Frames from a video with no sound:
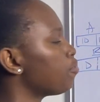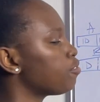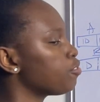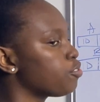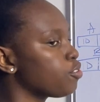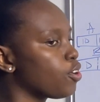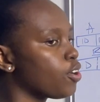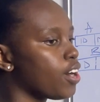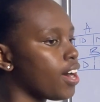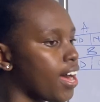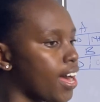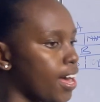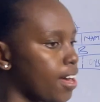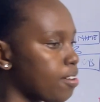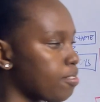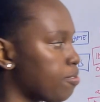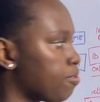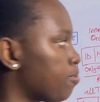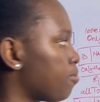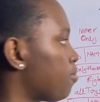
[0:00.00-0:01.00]
you don't
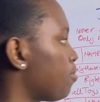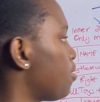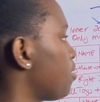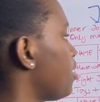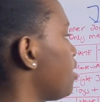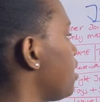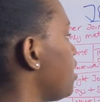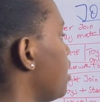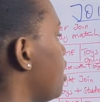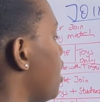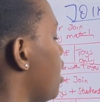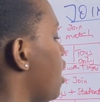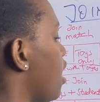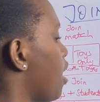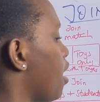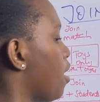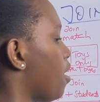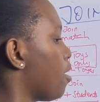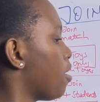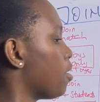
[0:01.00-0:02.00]
have
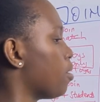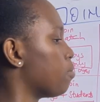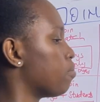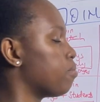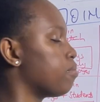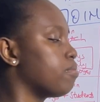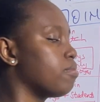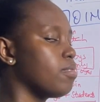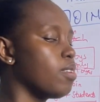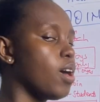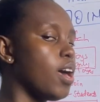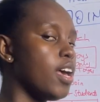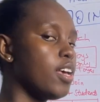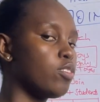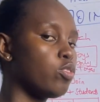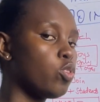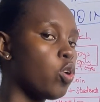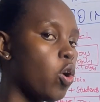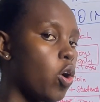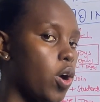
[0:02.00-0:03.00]

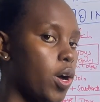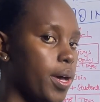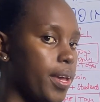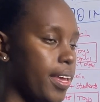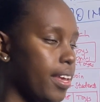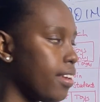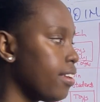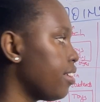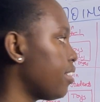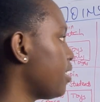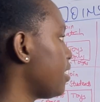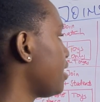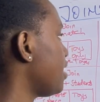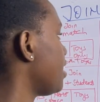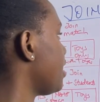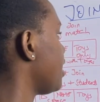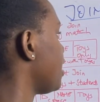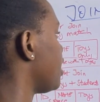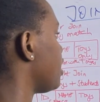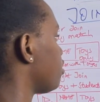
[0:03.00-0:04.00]
a toy,
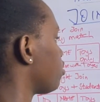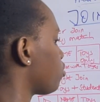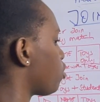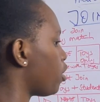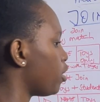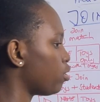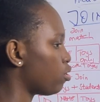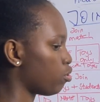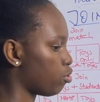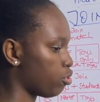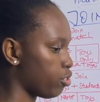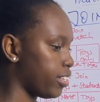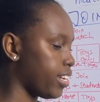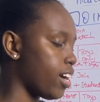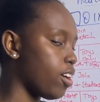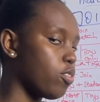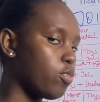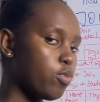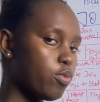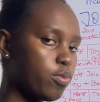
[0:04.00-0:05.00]
it's going to show
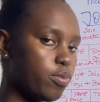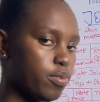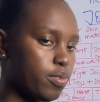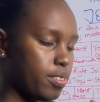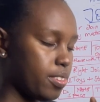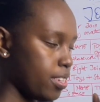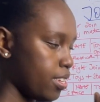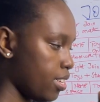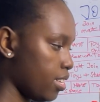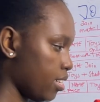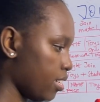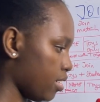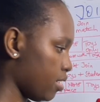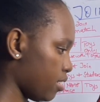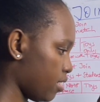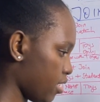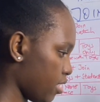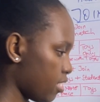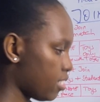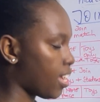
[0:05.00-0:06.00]
that, oh,
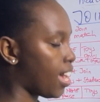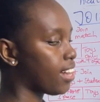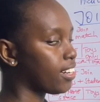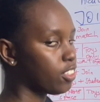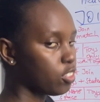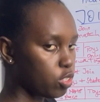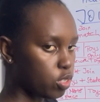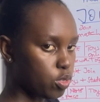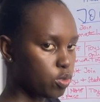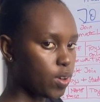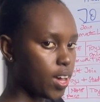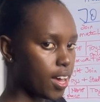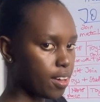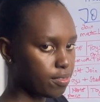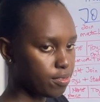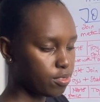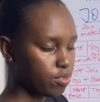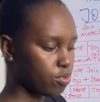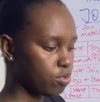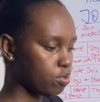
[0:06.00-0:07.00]
these are those who
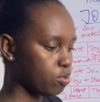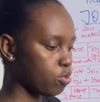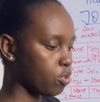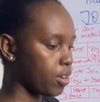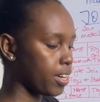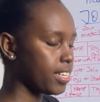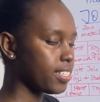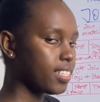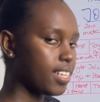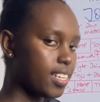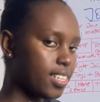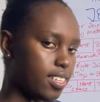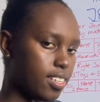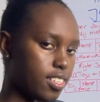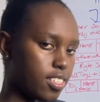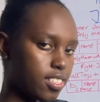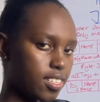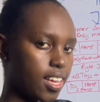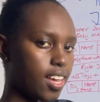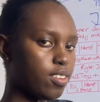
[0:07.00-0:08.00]
have toys and
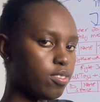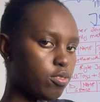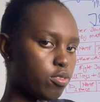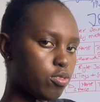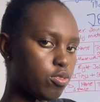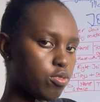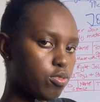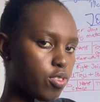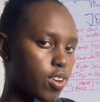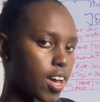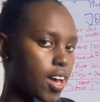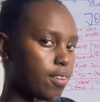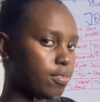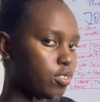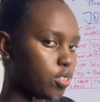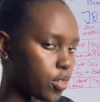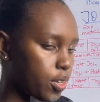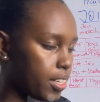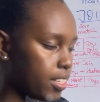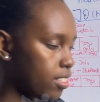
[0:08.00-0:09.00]
these are those who don't have
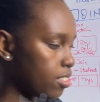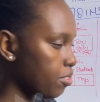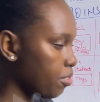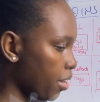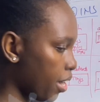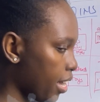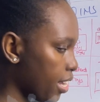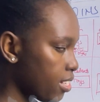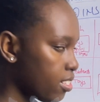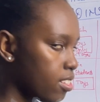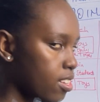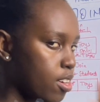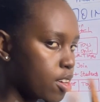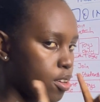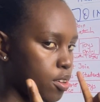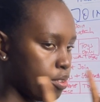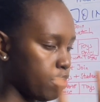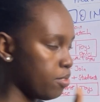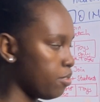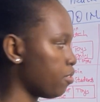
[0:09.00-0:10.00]
toys, right?
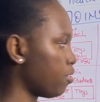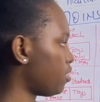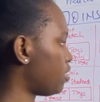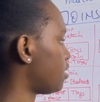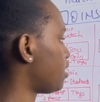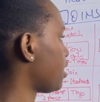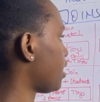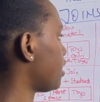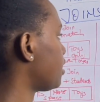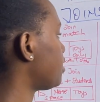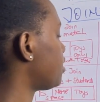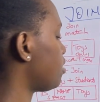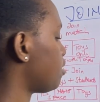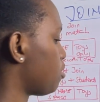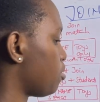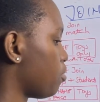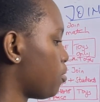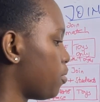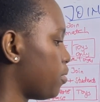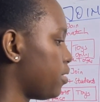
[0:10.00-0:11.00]
Note that.
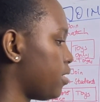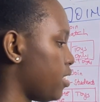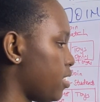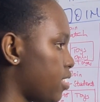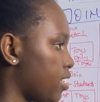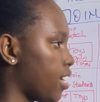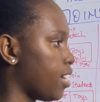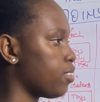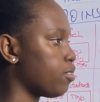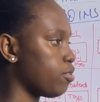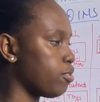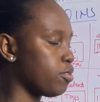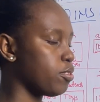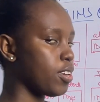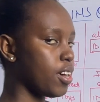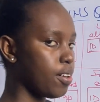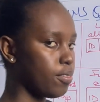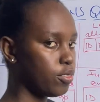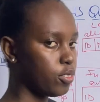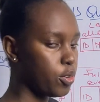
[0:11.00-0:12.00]
So these are those who
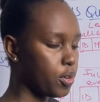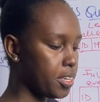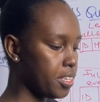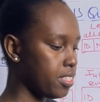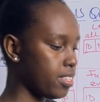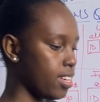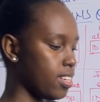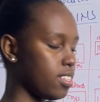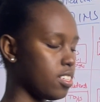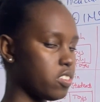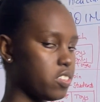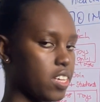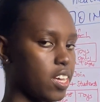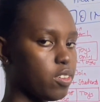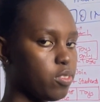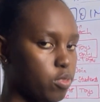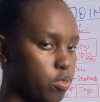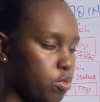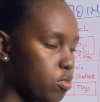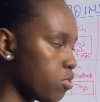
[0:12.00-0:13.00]
have toys and these are
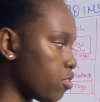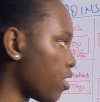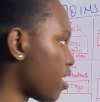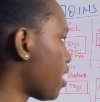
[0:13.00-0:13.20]
those who don't